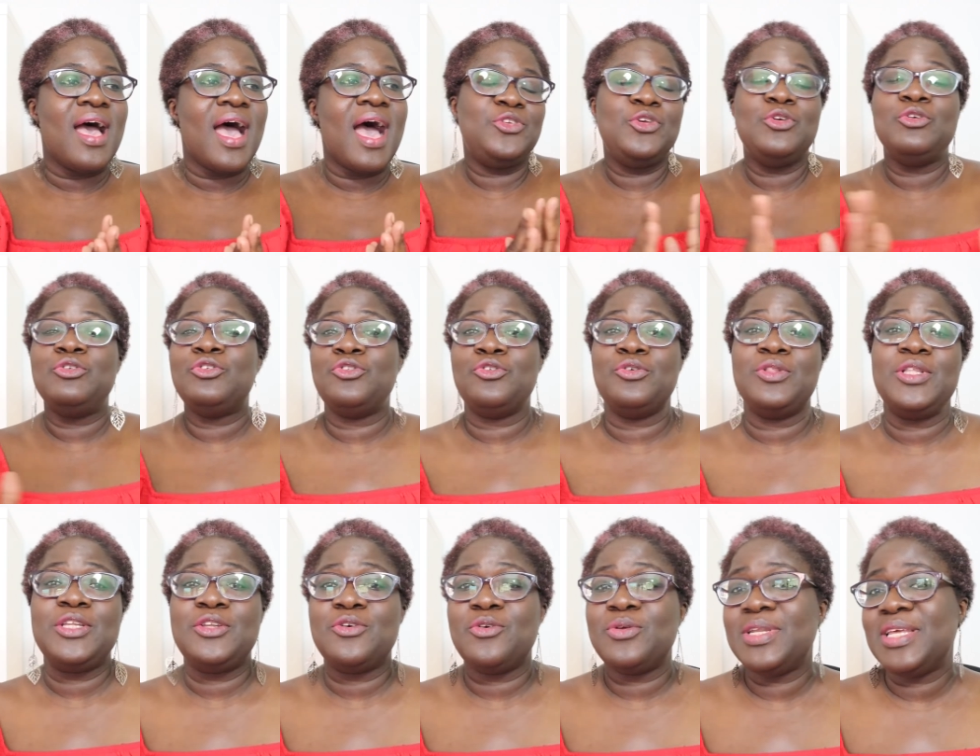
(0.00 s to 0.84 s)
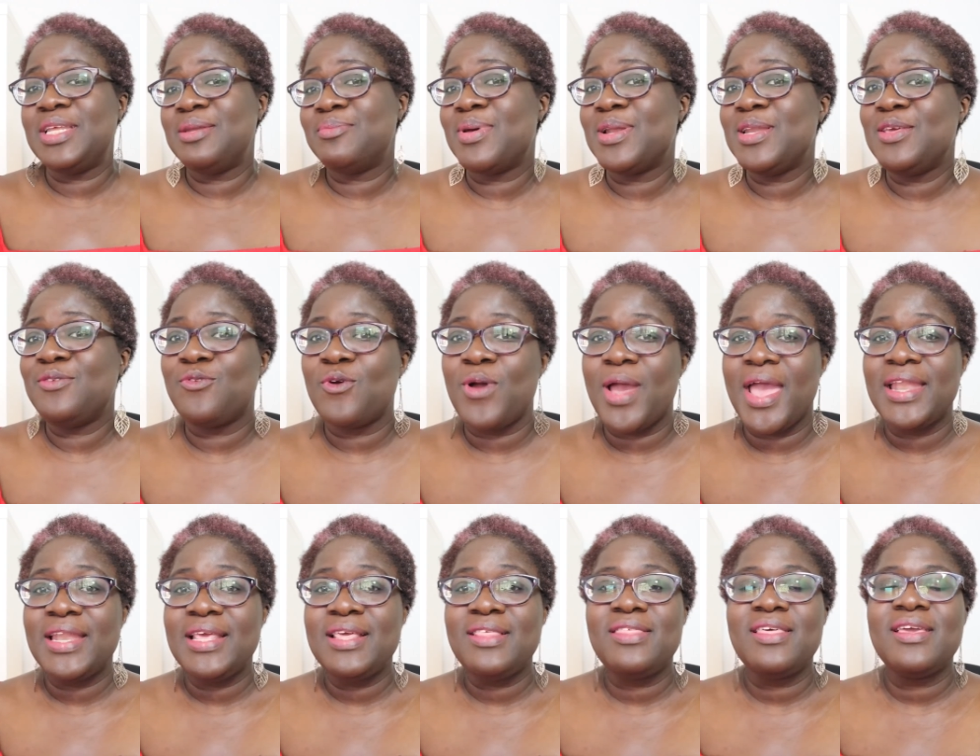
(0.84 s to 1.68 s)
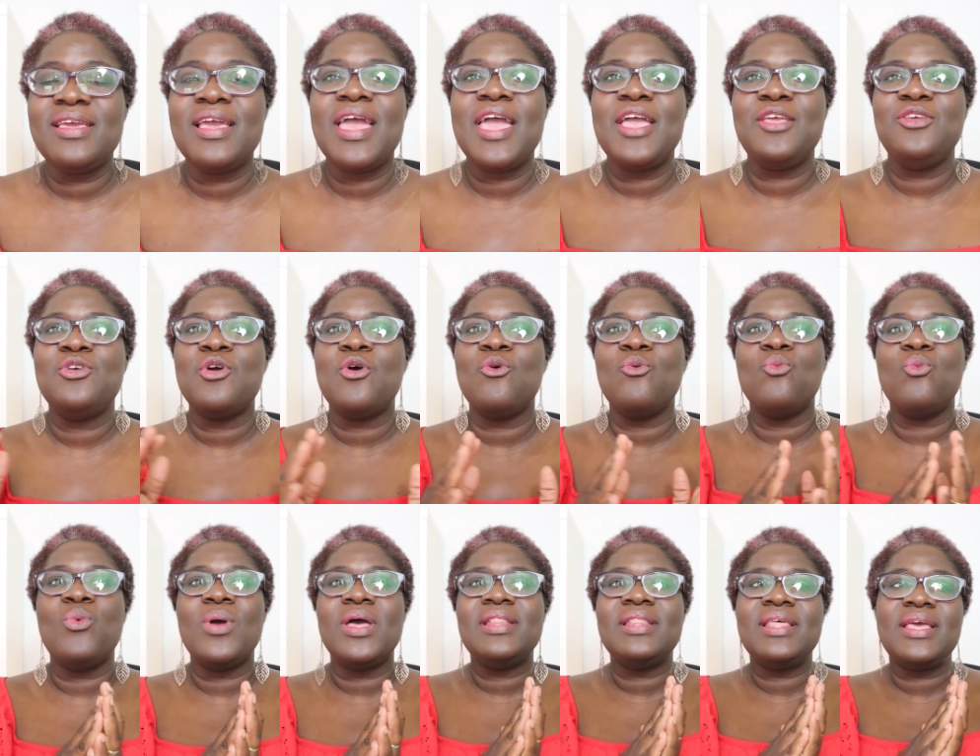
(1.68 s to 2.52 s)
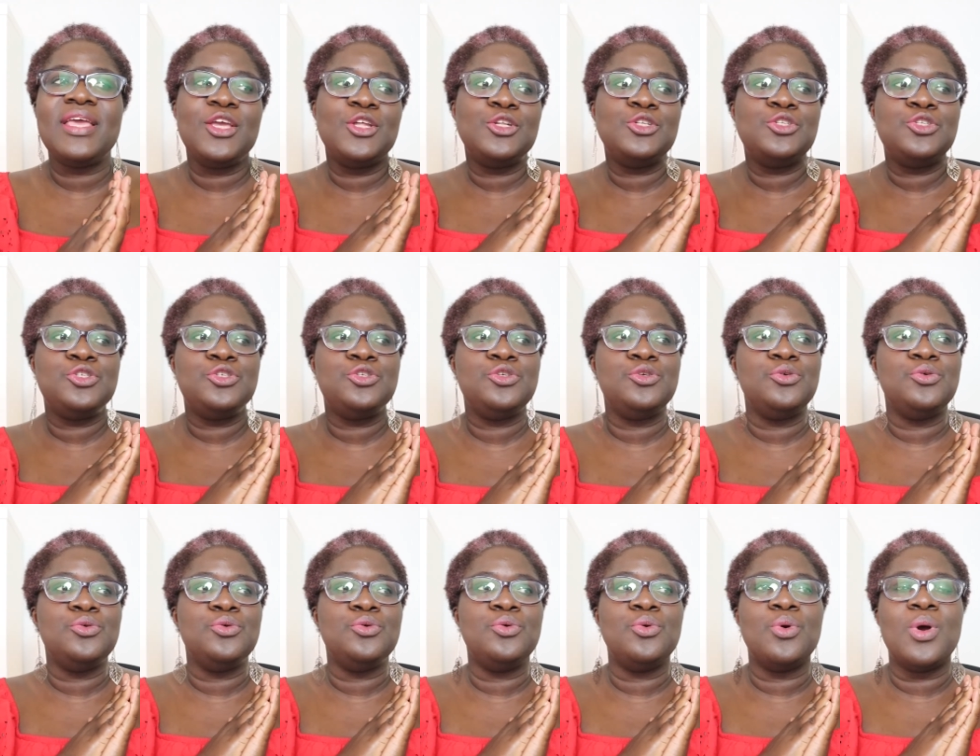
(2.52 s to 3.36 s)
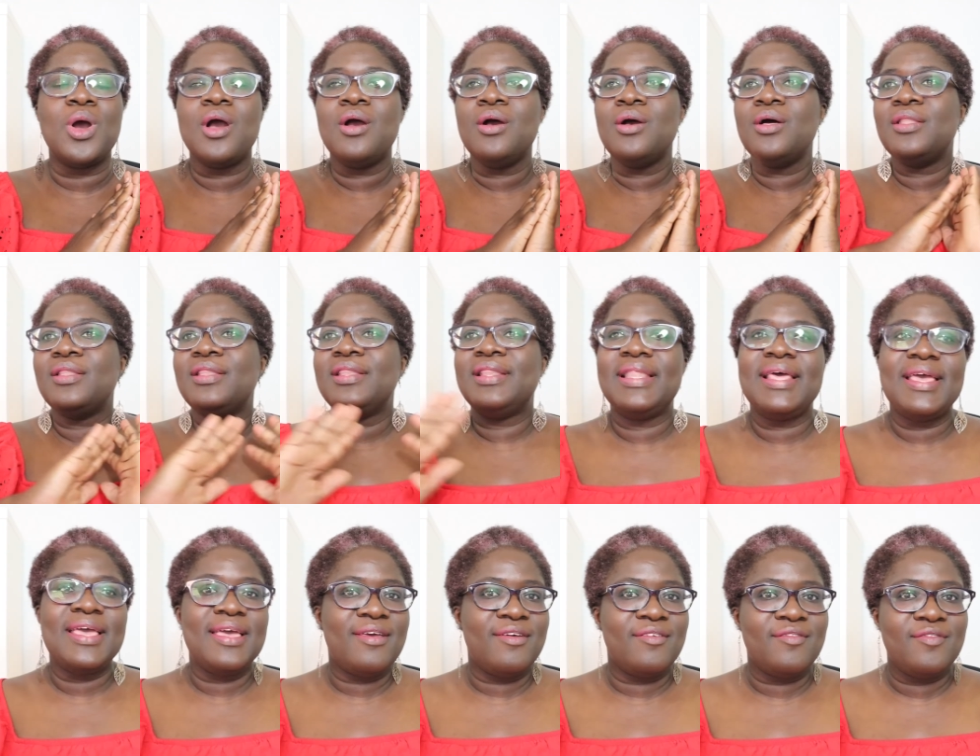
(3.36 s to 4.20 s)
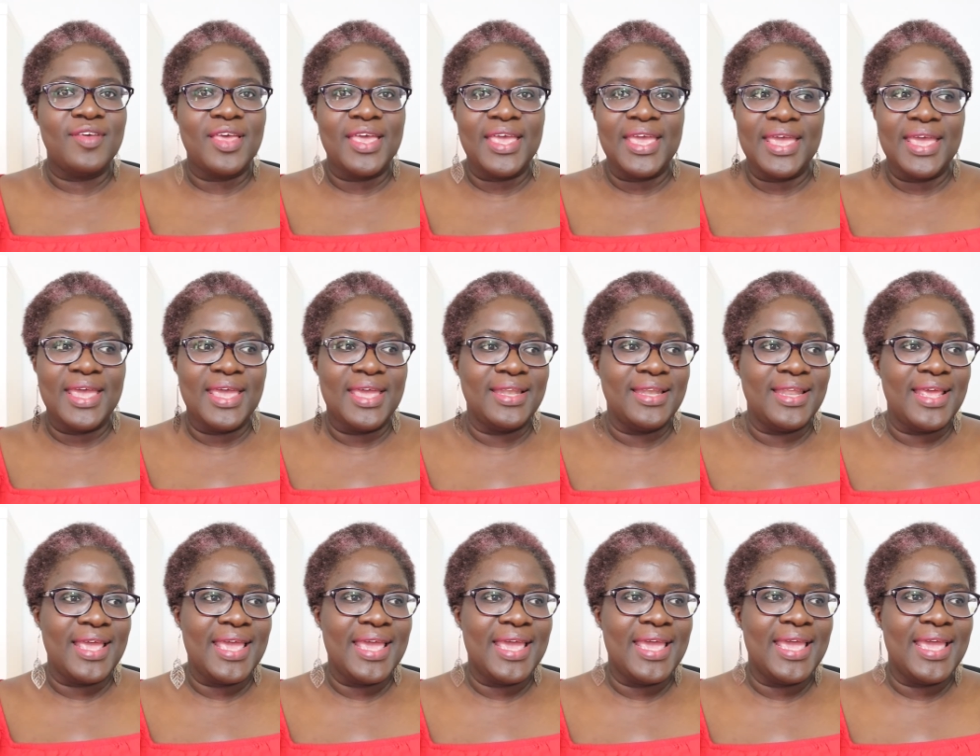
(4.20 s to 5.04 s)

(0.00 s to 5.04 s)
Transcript: you truly don't need money for anything and you're willing to live in